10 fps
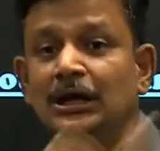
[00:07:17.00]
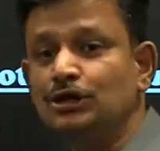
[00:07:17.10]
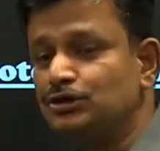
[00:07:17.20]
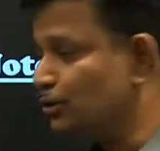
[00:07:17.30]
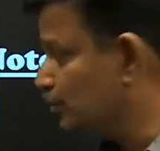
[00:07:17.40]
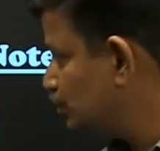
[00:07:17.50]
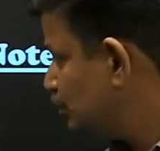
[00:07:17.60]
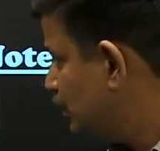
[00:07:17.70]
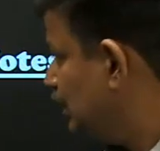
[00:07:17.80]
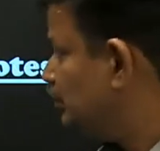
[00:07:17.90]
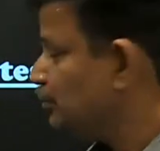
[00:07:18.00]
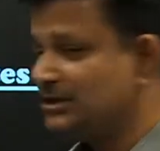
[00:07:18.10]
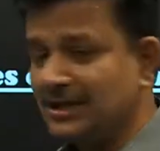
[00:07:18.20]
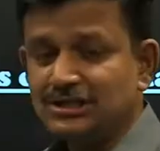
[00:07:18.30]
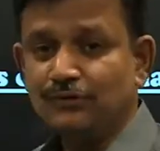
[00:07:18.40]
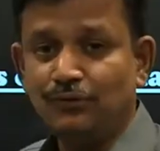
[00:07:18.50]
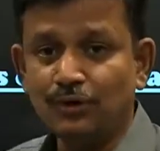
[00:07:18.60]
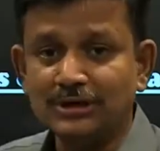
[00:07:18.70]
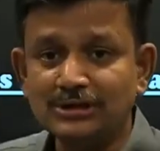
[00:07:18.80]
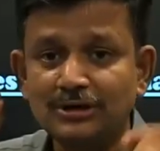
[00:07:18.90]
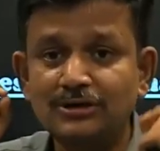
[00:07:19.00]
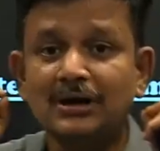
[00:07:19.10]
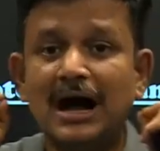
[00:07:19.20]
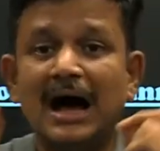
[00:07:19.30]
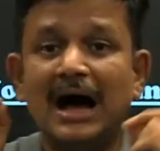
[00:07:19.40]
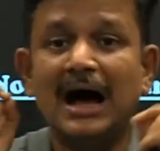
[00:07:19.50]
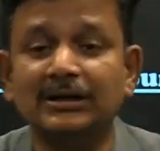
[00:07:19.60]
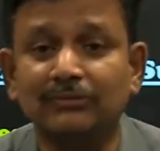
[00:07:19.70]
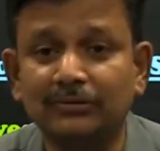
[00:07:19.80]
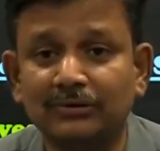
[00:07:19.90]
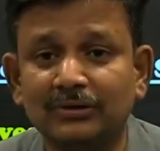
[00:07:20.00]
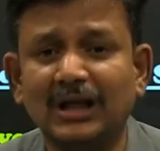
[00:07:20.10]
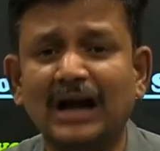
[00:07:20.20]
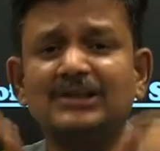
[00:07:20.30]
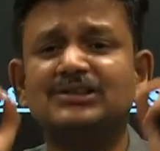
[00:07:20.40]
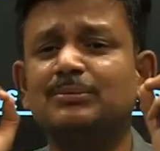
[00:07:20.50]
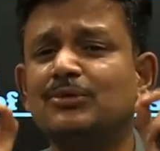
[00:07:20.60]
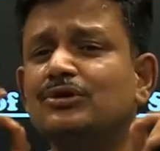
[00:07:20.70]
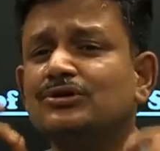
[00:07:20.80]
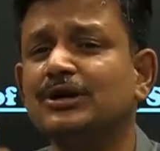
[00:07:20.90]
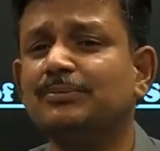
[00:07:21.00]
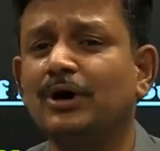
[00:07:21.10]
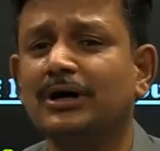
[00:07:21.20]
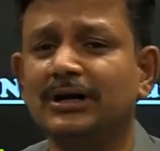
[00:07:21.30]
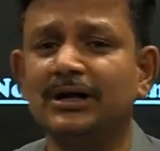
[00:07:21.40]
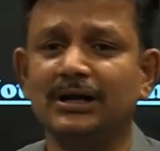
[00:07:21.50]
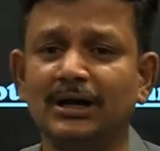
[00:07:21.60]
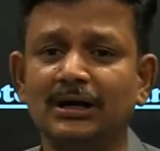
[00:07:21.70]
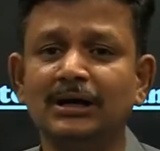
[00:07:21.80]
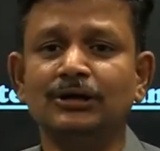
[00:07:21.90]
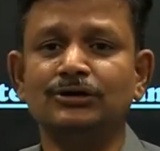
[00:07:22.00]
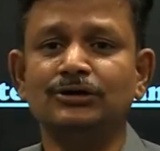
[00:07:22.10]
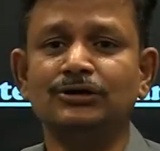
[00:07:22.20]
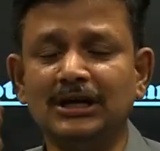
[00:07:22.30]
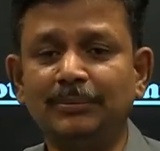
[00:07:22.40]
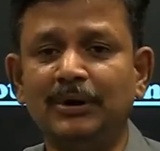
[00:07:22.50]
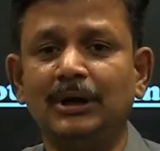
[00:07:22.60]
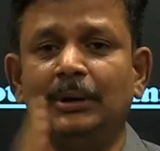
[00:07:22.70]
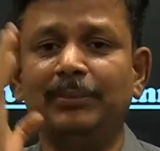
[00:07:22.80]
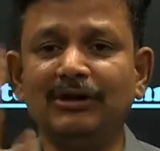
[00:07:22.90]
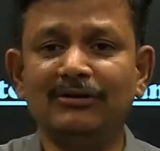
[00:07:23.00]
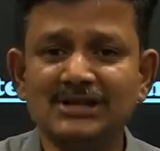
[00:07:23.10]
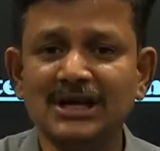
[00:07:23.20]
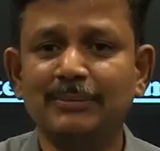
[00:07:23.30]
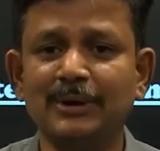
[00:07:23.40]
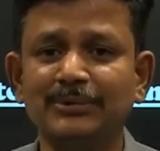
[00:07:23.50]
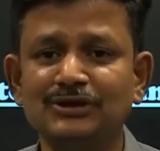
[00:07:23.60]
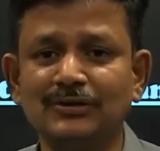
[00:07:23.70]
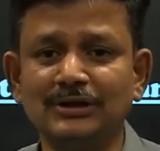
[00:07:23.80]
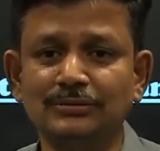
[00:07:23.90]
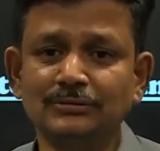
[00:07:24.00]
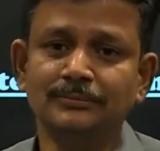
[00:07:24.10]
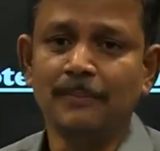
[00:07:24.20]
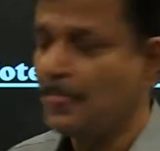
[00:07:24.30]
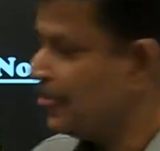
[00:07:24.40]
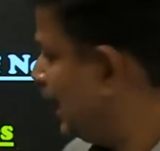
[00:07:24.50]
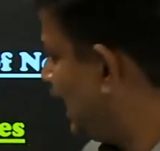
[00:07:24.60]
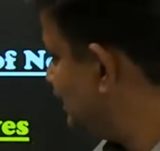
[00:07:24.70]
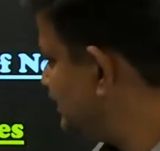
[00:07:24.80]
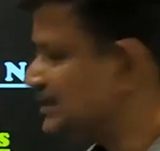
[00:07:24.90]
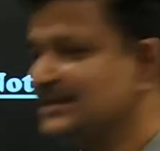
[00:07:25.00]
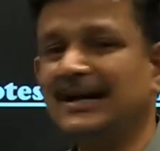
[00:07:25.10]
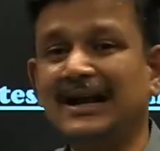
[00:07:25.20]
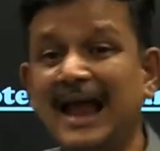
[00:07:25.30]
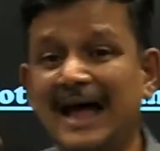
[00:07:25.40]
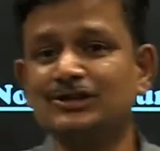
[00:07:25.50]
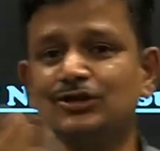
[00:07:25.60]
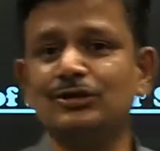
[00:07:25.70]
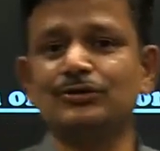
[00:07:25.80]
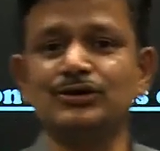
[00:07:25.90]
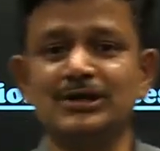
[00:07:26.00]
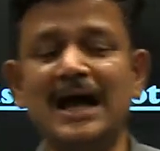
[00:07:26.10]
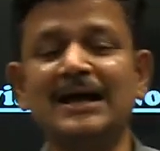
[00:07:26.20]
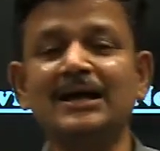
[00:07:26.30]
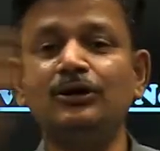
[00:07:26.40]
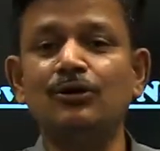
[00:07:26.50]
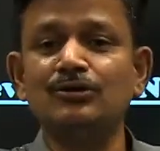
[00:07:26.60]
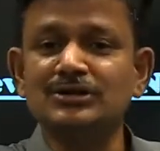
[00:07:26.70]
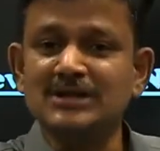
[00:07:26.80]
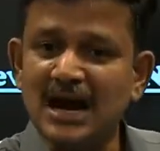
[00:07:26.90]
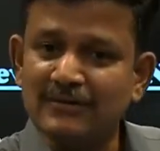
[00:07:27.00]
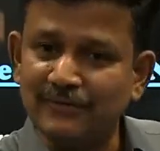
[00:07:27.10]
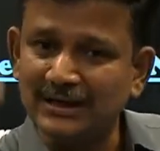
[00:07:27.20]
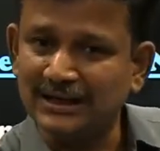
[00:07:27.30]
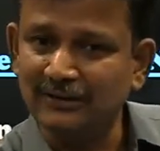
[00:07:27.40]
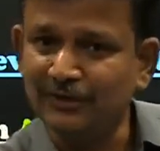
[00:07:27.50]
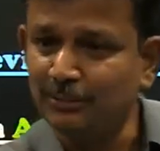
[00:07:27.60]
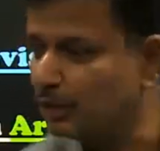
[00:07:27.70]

So you just focus on your RKs. That is the most important area. Previous year papers with you, and just glance through the question. Again, don't start working from